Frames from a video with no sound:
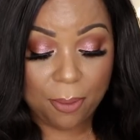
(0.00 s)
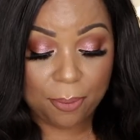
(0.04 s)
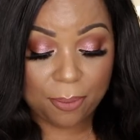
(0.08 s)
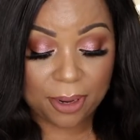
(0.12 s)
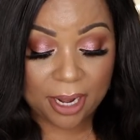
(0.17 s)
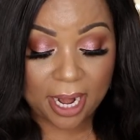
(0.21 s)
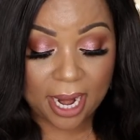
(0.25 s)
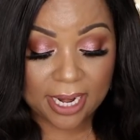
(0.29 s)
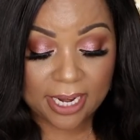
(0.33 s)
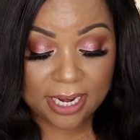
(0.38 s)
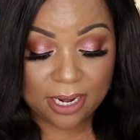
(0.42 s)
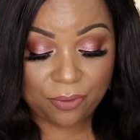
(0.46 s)

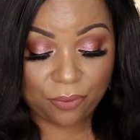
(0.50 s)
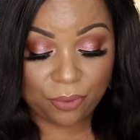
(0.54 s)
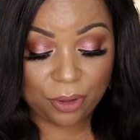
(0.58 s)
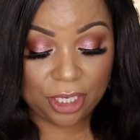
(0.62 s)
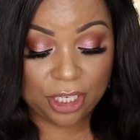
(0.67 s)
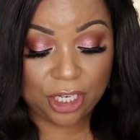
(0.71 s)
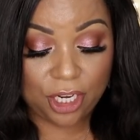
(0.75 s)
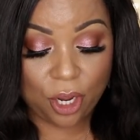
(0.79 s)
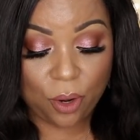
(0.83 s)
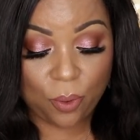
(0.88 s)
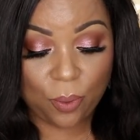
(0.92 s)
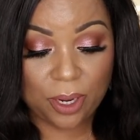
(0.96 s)
but I didn't
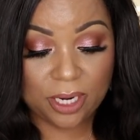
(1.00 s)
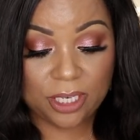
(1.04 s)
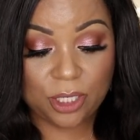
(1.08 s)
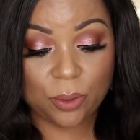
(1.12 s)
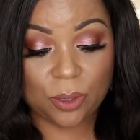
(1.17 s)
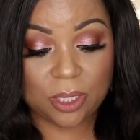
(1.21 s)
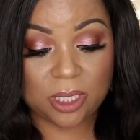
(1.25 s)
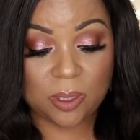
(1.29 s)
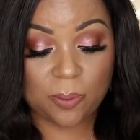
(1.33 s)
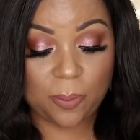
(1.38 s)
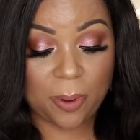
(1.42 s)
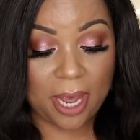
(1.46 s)
really know what
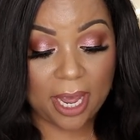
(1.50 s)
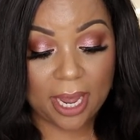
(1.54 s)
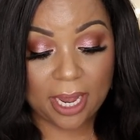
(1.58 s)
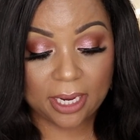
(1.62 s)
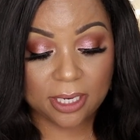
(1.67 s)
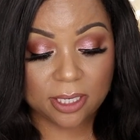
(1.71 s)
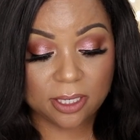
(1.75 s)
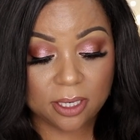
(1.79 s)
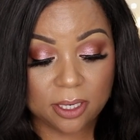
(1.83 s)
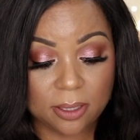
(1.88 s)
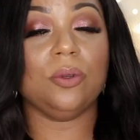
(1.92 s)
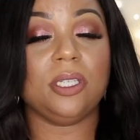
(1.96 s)
to
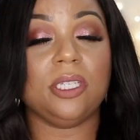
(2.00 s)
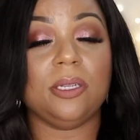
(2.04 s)
expect.